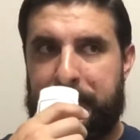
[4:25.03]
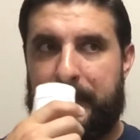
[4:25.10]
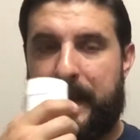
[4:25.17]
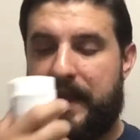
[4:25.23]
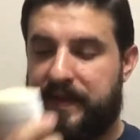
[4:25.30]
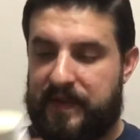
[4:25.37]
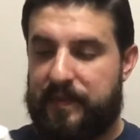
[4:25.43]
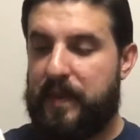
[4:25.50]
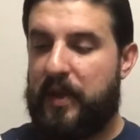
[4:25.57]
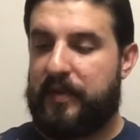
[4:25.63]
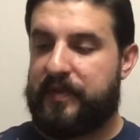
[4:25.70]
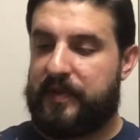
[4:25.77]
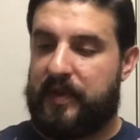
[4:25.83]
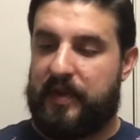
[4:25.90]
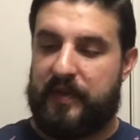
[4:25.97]
it smells
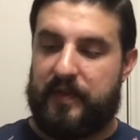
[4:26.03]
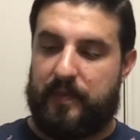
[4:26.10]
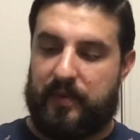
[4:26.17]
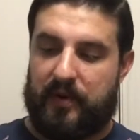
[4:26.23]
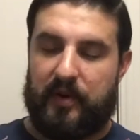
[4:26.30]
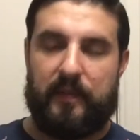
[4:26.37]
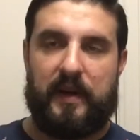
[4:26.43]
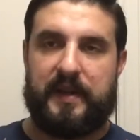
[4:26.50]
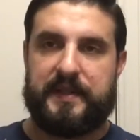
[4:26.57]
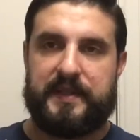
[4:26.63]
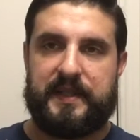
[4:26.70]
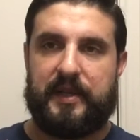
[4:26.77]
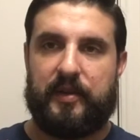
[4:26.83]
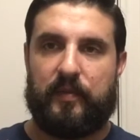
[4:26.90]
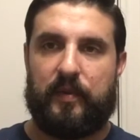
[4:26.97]
good, the bergamot
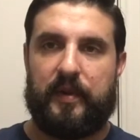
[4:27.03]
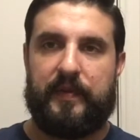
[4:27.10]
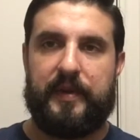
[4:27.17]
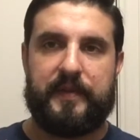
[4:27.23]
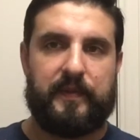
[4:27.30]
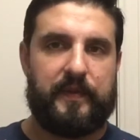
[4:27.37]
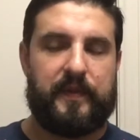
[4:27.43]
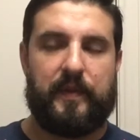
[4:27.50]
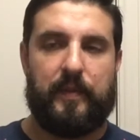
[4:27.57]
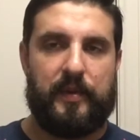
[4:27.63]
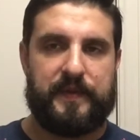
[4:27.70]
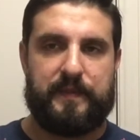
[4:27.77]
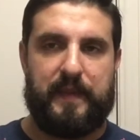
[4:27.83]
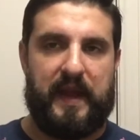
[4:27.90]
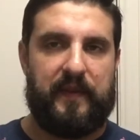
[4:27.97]
cedarwood. This was the
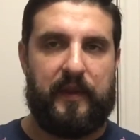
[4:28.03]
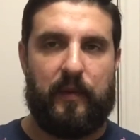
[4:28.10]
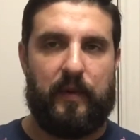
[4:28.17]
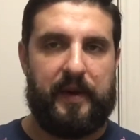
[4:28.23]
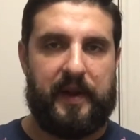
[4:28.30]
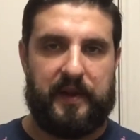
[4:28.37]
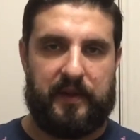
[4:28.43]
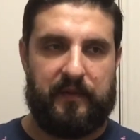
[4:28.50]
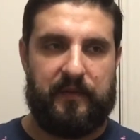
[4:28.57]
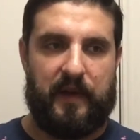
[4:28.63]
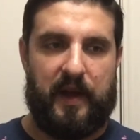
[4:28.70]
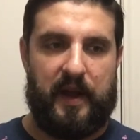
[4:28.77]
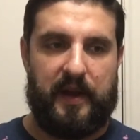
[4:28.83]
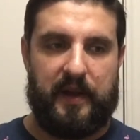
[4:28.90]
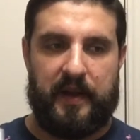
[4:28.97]
most manly one I could
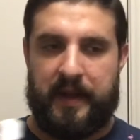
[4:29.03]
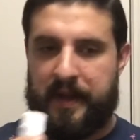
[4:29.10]
find.